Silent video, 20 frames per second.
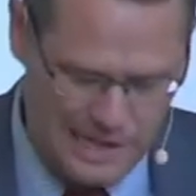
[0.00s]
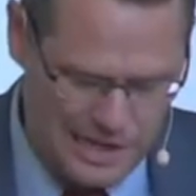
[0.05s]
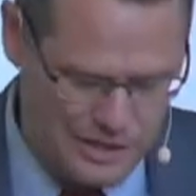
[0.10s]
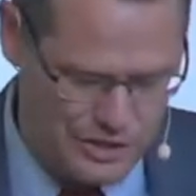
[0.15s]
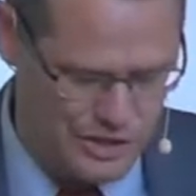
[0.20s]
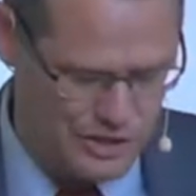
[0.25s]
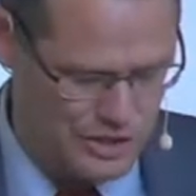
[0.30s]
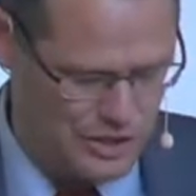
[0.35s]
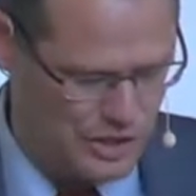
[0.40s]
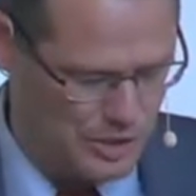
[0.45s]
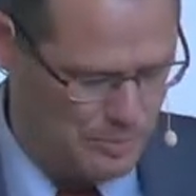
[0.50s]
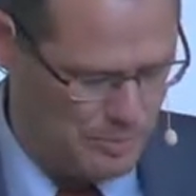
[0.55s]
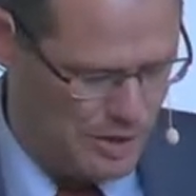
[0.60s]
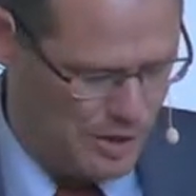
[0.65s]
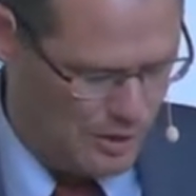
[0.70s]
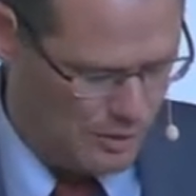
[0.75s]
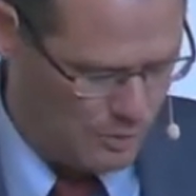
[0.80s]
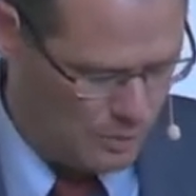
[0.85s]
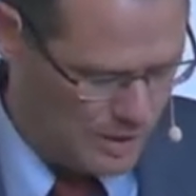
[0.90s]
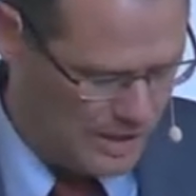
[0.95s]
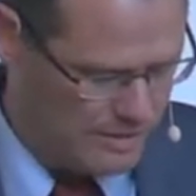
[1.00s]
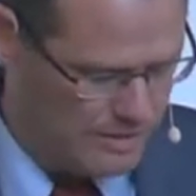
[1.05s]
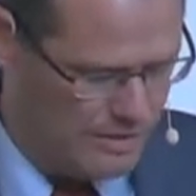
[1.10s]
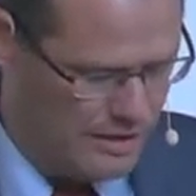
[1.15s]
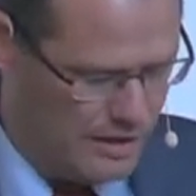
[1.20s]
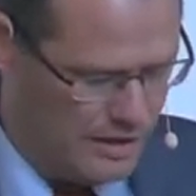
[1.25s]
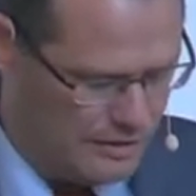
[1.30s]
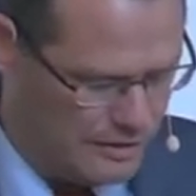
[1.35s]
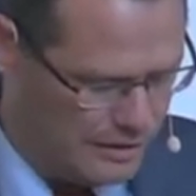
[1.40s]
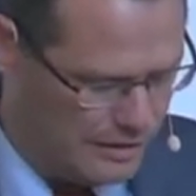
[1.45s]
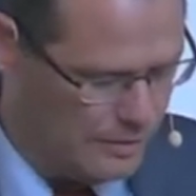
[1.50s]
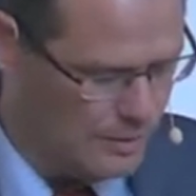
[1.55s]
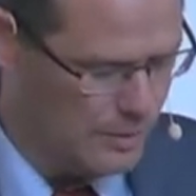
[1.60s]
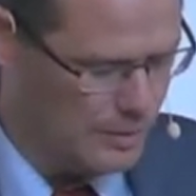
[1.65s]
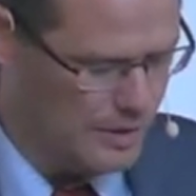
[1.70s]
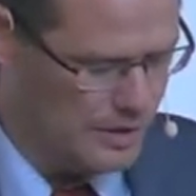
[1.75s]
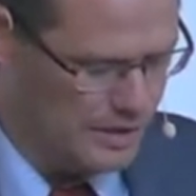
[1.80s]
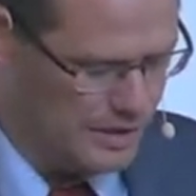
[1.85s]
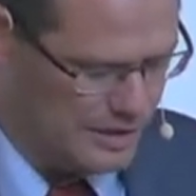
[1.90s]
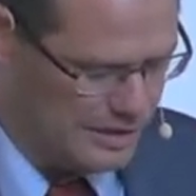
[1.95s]
relationship with the
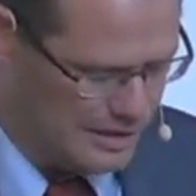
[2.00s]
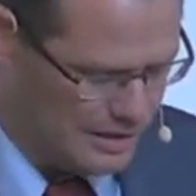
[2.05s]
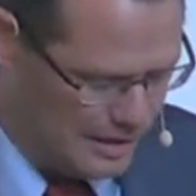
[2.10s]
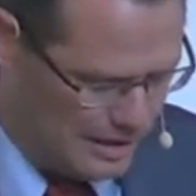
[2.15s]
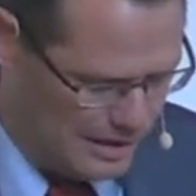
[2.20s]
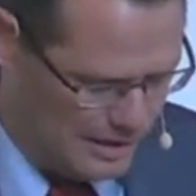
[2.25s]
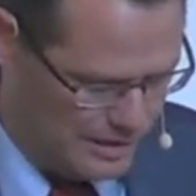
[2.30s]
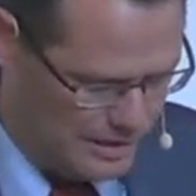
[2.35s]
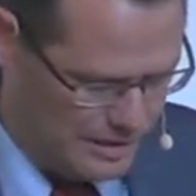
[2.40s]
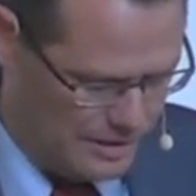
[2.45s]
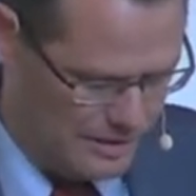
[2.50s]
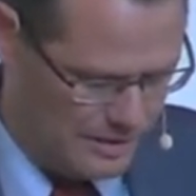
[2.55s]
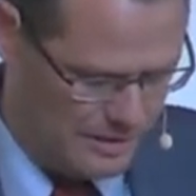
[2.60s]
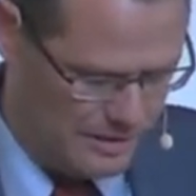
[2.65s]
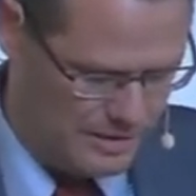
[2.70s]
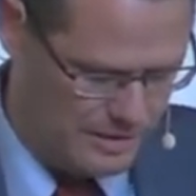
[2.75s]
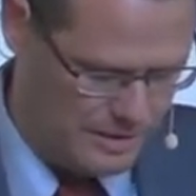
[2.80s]
Lord God.